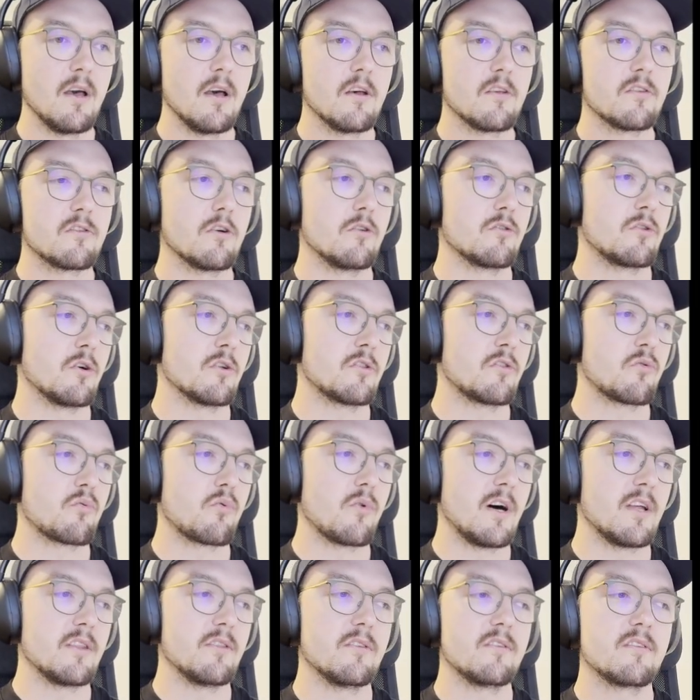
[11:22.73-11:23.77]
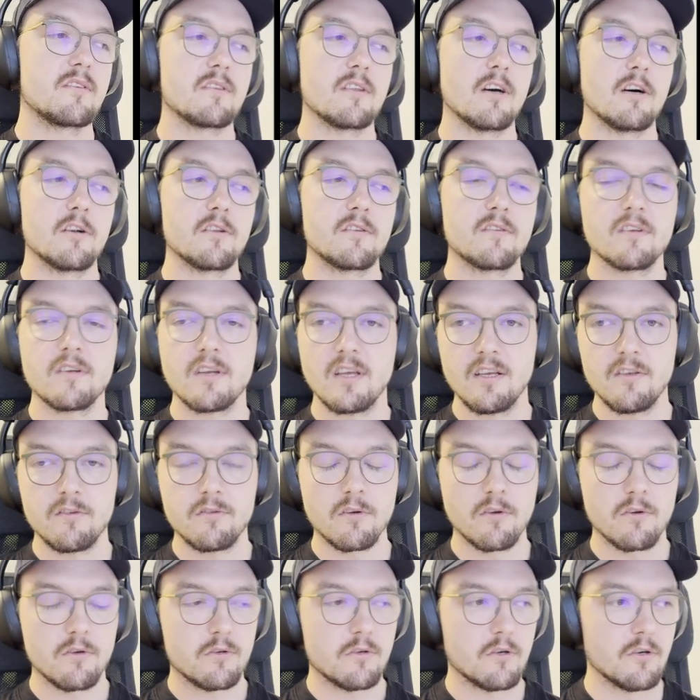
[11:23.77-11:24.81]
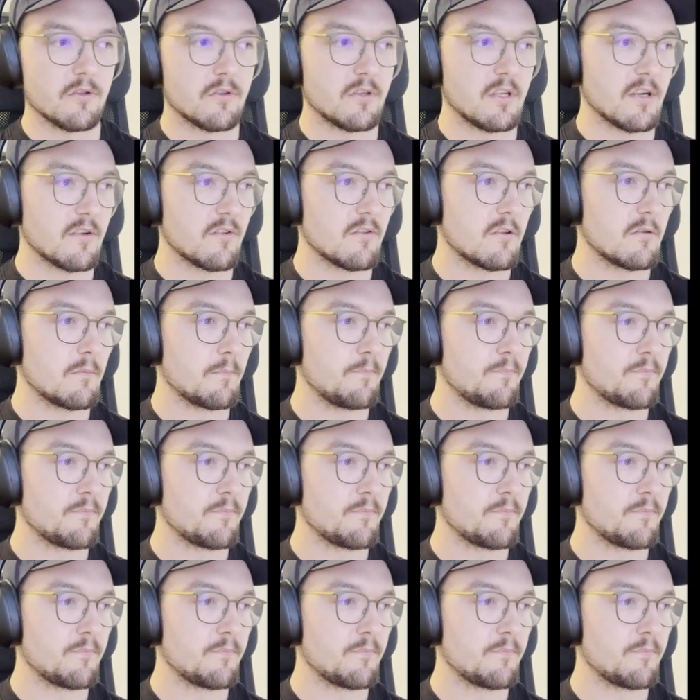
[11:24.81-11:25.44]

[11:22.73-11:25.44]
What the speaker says: So .run starts an async context.